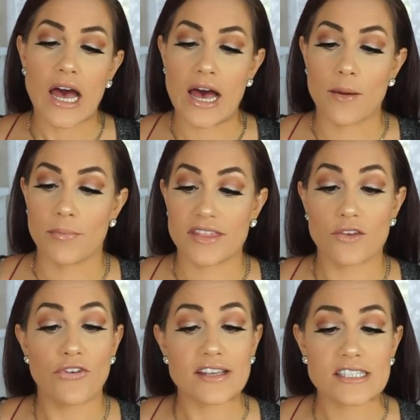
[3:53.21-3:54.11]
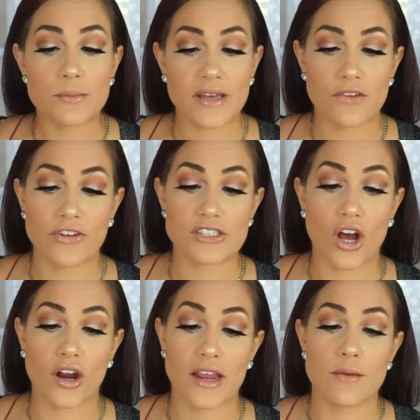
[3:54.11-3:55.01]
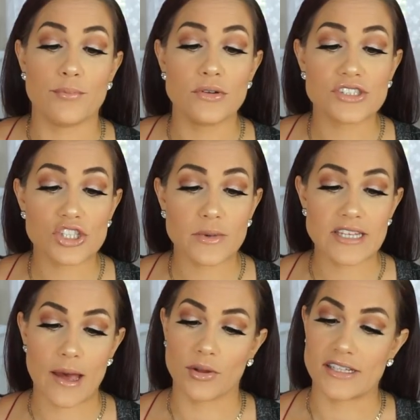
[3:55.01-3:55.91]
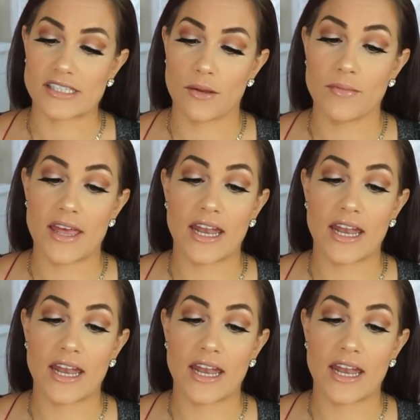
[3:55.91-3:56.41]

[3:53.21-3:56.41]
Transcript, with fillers: Um, but the fasting benefits are it boosts your metabolism,